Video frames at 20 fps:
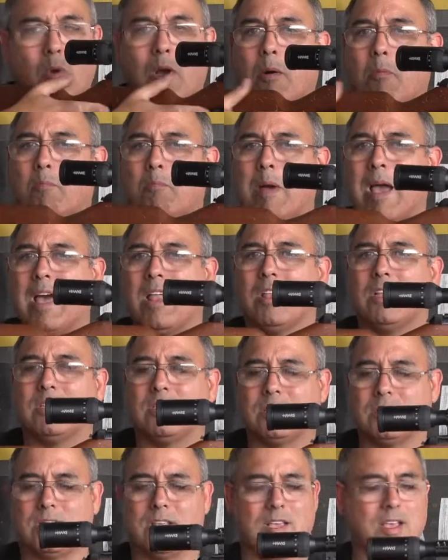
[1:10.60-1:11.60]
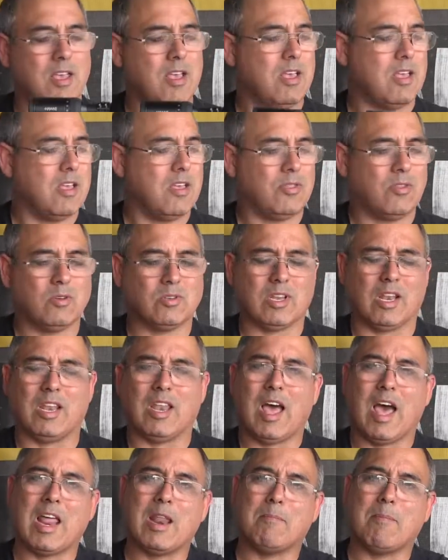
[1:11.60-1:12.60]
well balanced. There's a
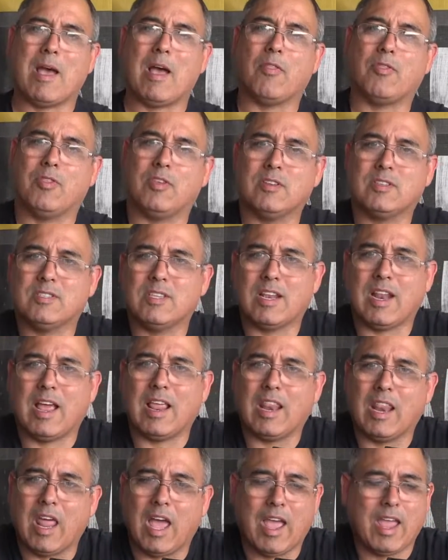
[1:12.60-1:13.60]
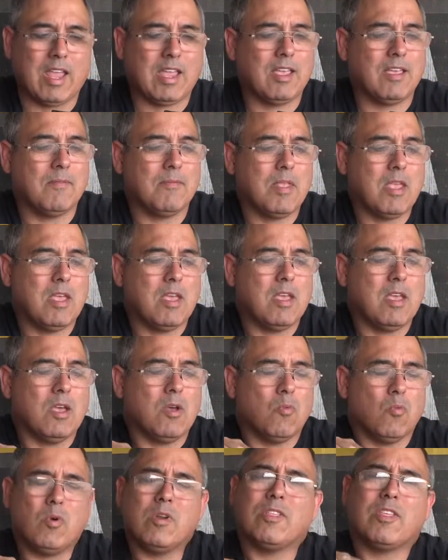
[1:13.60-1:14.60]
lot about this that I like.
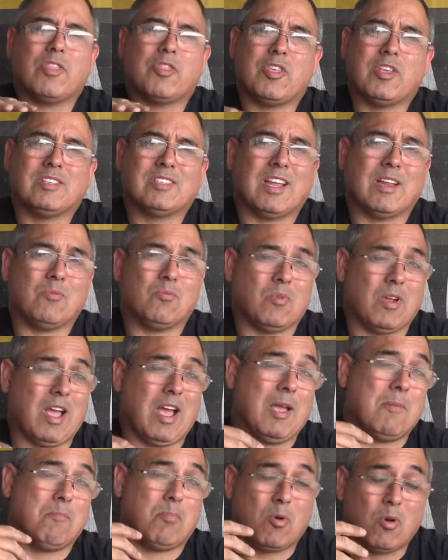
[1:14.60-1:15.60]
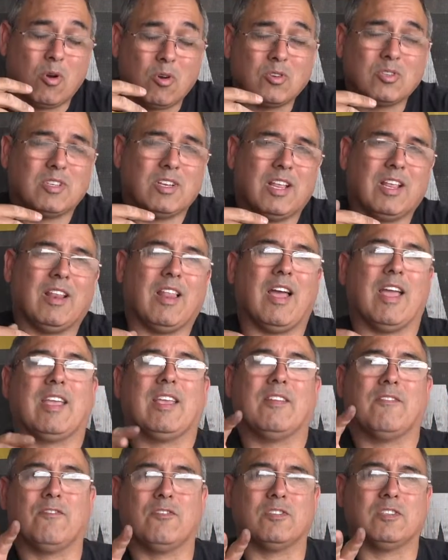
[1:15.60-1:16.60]
One of the things I personally
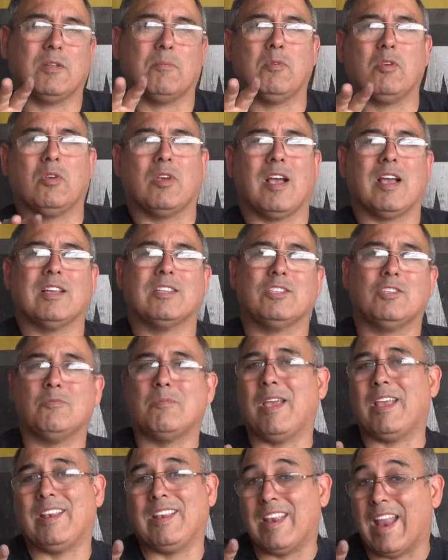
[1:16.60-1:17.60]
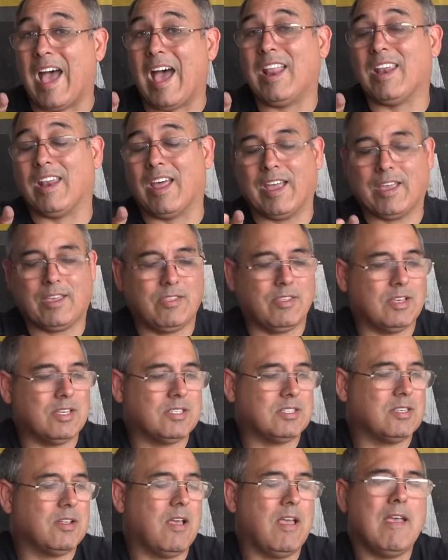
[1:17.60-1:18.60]
like, and for some of you guys, you may not like
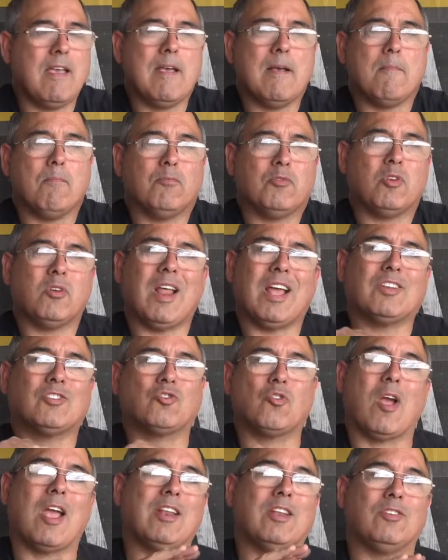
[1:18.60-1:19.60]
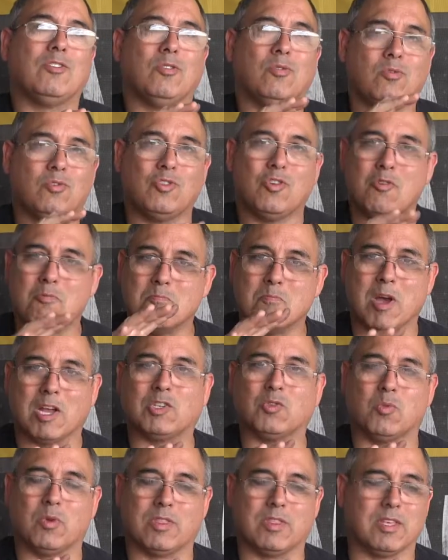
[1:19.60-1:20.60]
this, they're not trying to do too
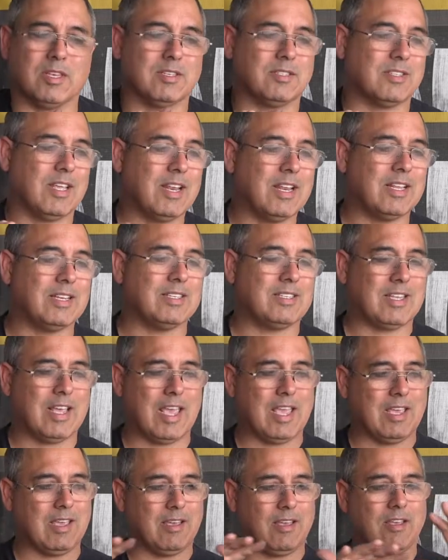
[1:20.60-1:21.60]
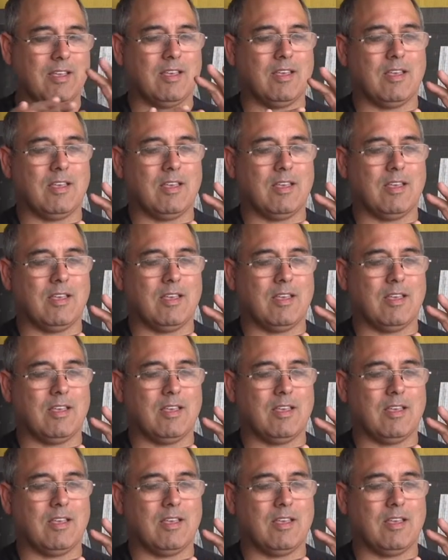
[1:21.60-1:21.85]
much with this. They didn't take